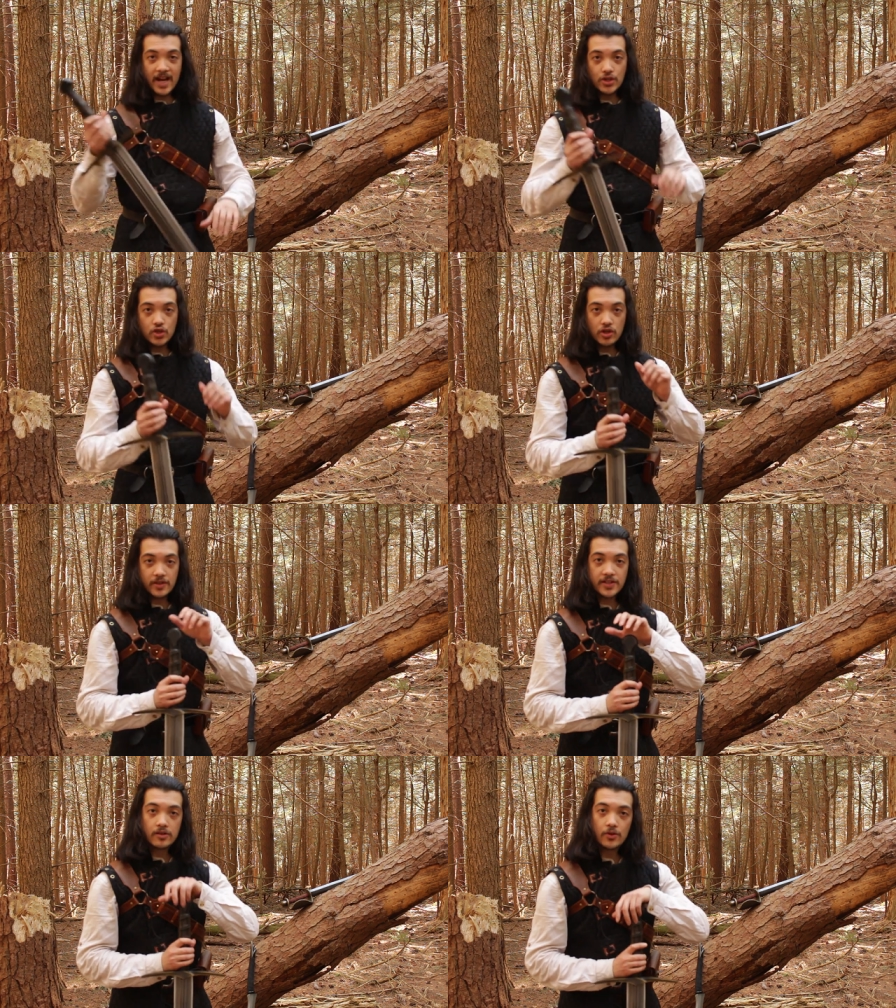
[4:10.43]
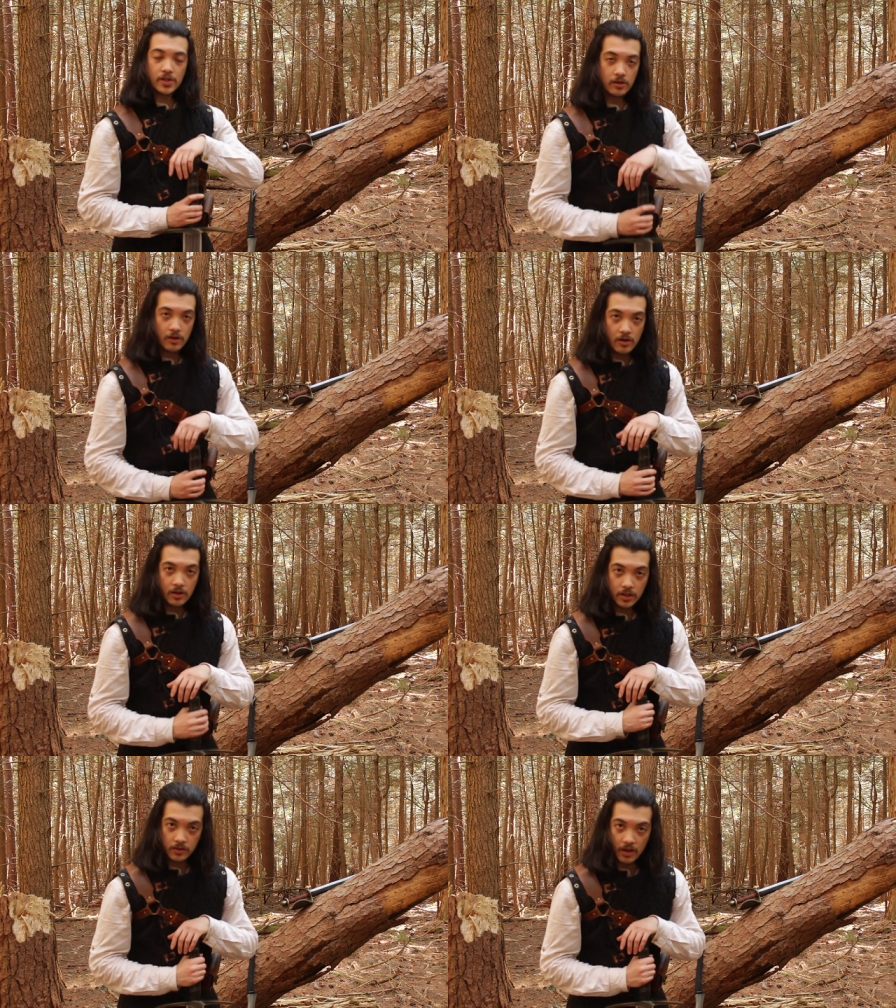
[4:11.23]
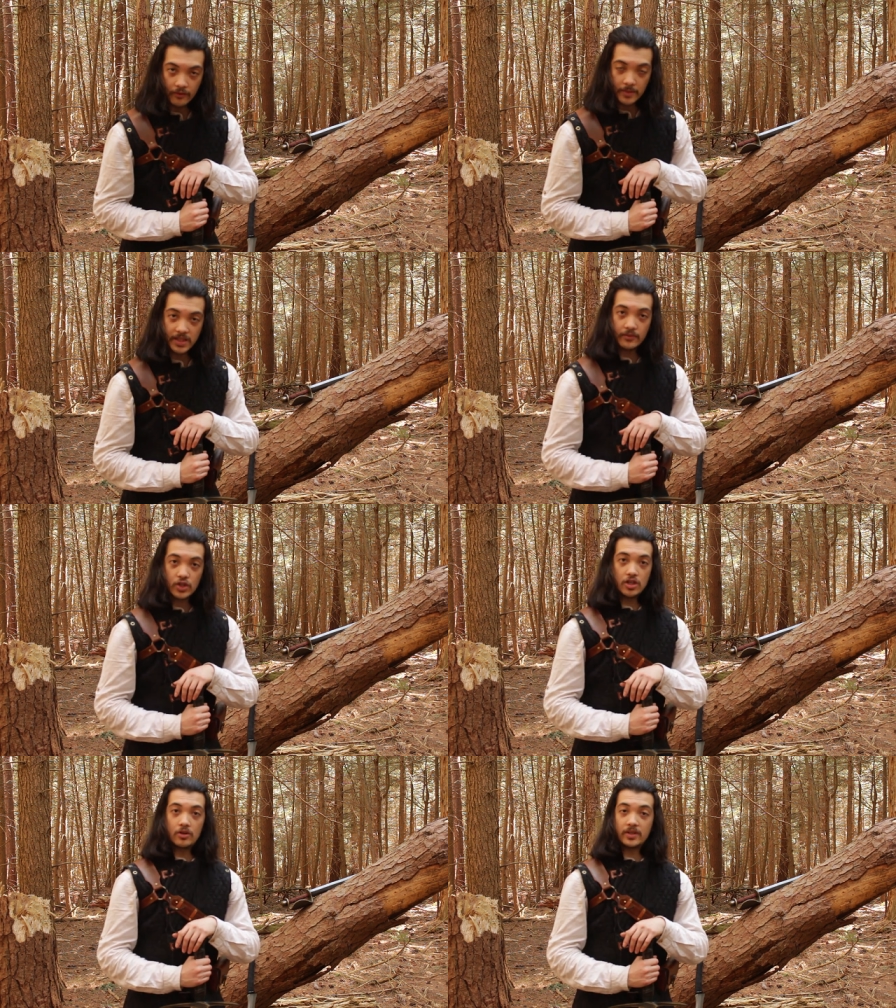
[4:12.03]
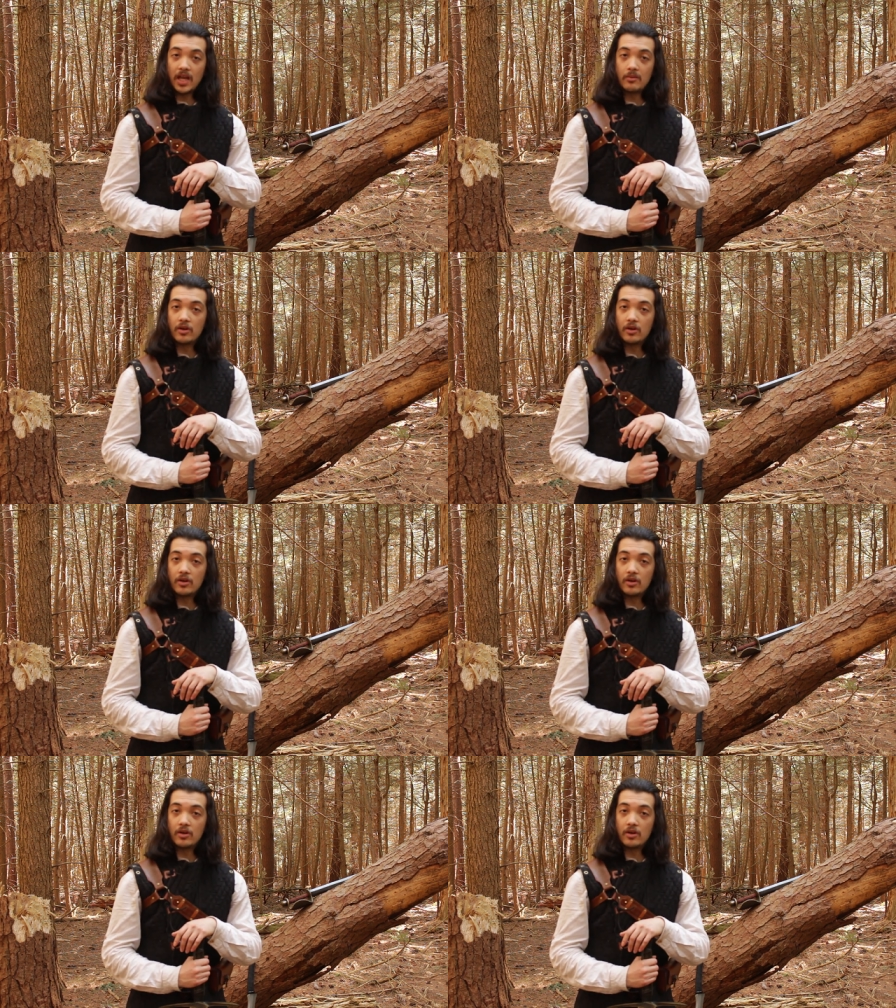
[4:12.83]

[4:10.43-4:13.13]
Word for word: as Jon Snow's Longclaw from the T V show Game